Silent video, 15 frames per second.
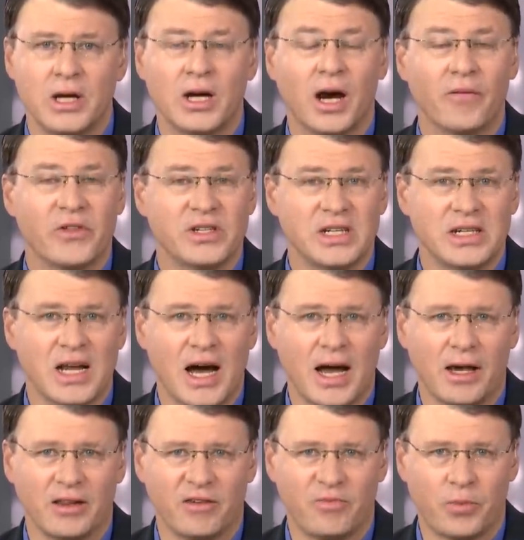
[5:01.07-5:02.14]
of the
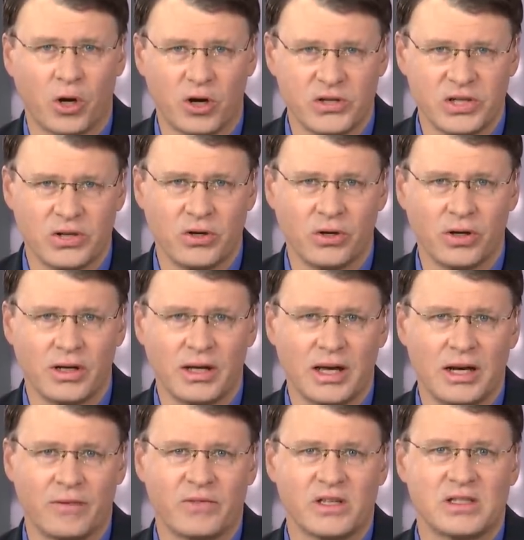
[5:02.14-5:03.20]
denial of personhood,
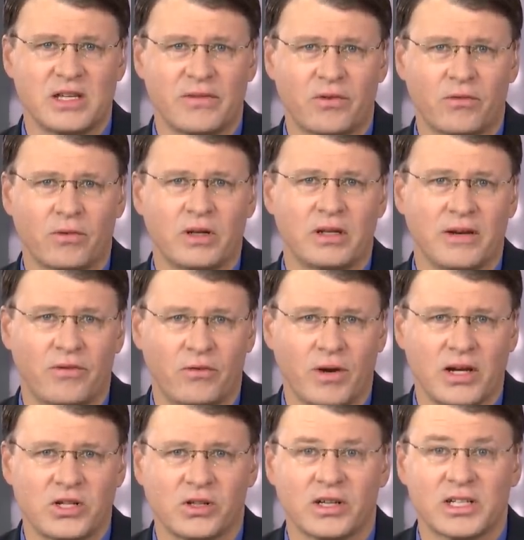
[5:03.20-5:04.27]
and of the differ
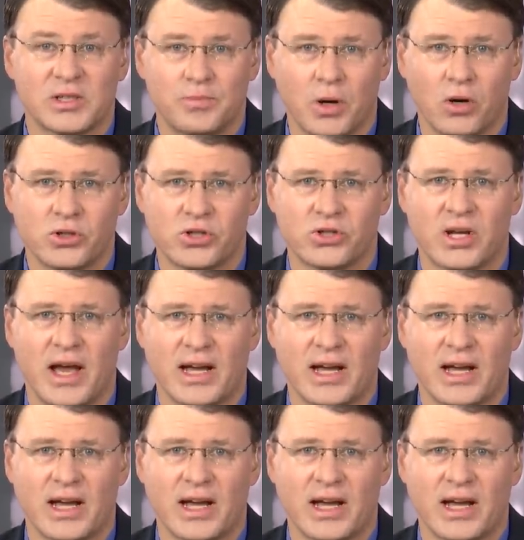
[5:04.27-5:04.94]
differential exposure to